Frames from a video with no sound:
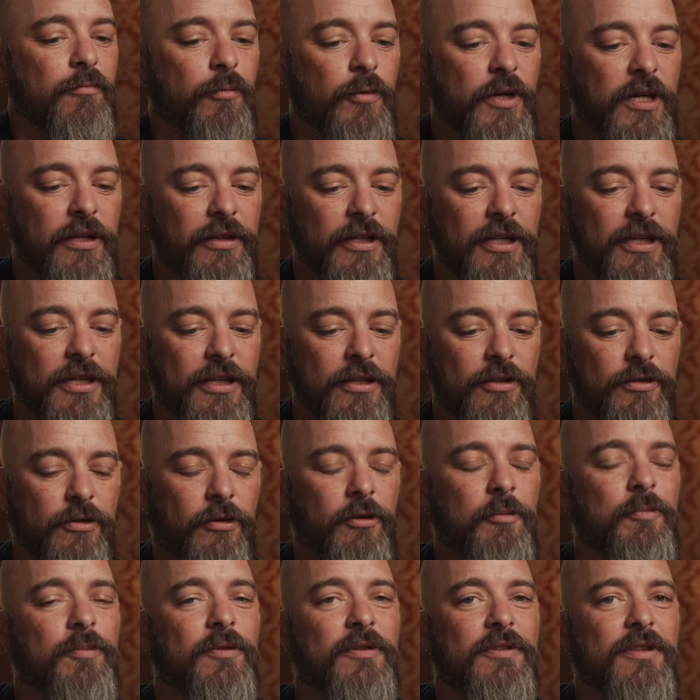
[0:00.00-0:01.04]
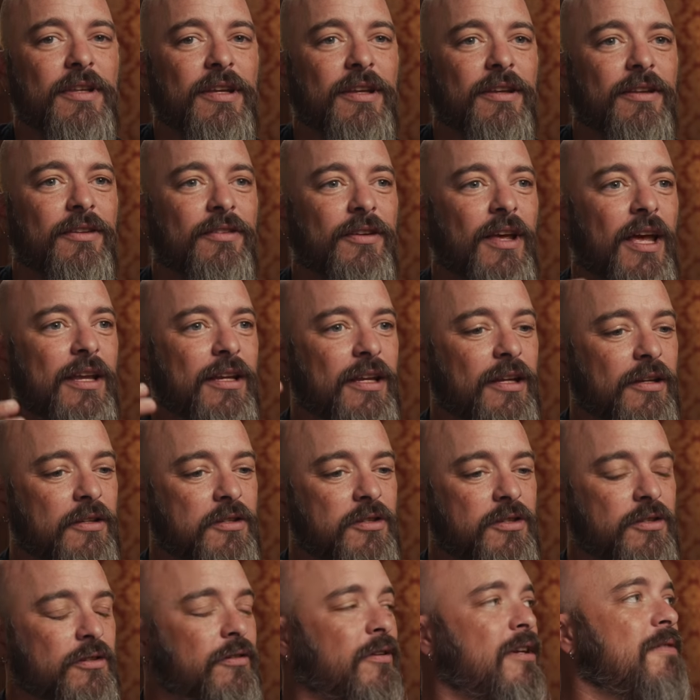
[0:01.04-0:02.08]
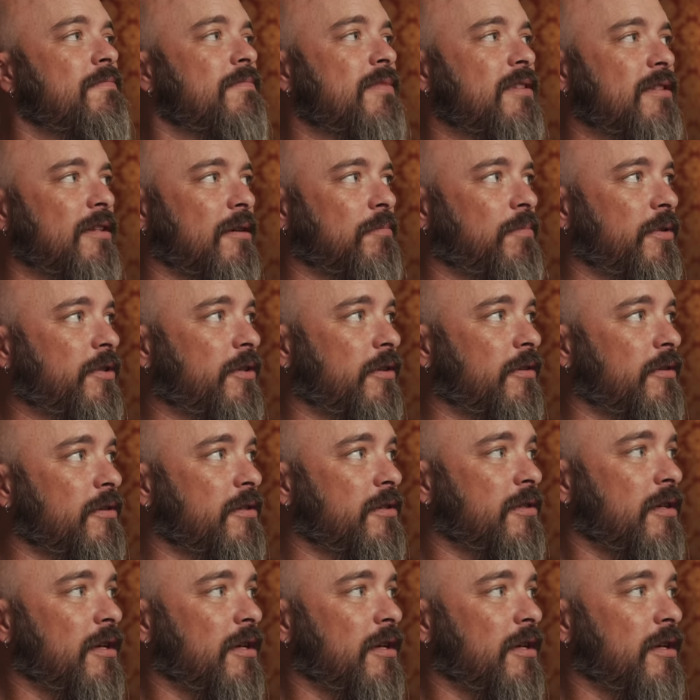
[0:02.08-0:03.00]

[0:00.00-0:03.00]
really interpret things at extreme temperatures.